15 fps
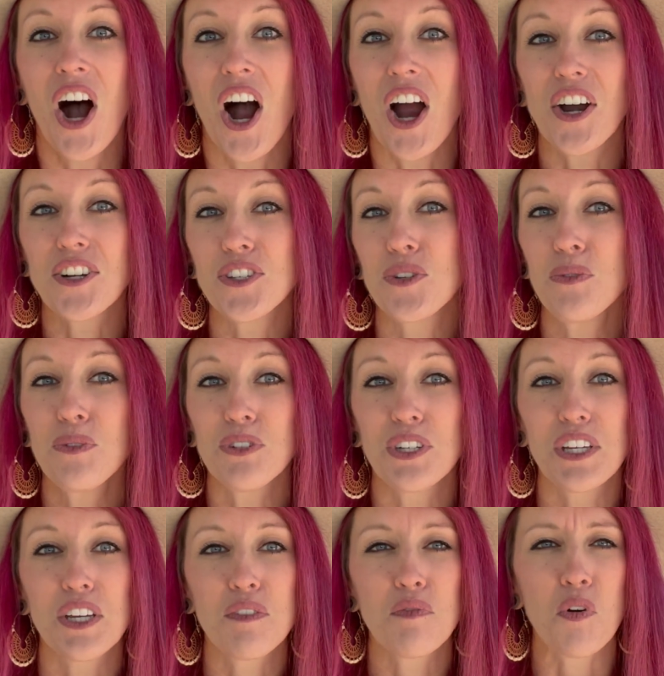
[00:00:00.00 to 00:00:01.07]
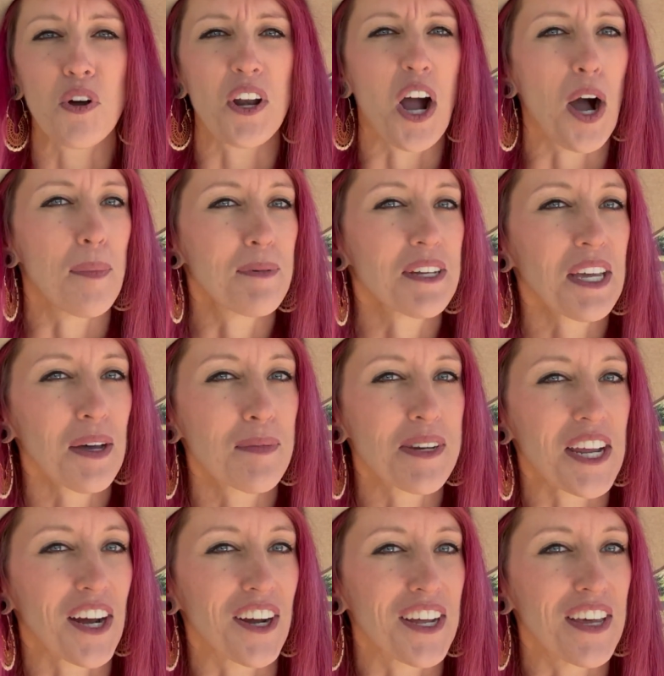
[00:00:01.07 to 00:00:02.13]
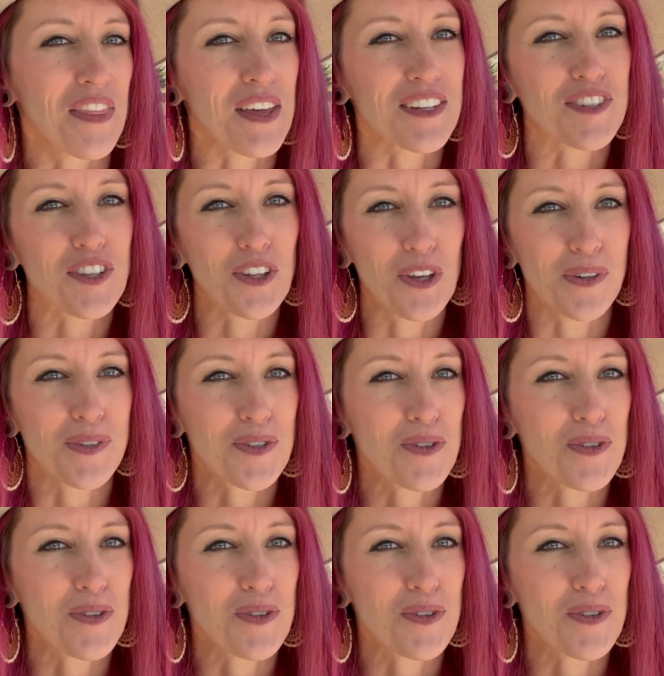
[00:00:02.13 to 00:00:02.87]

Are you looking for an up-and-coming area that is close